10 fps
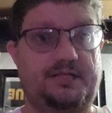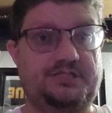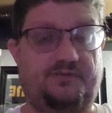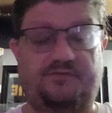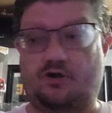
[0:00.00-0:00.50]

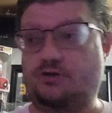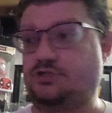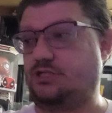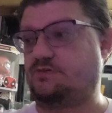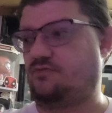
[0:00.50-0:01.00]
That's a
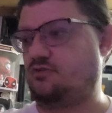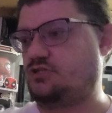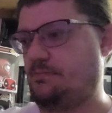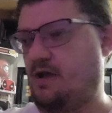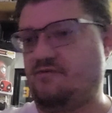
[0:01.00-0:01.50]
first. It's the
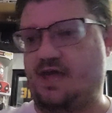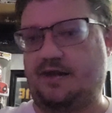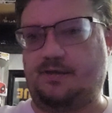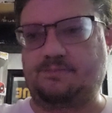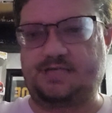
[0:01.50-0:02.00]
first time I've
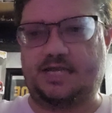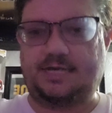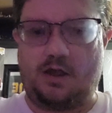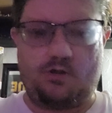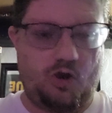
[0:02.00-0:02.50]
had an
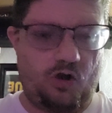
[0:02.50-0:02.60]
upside down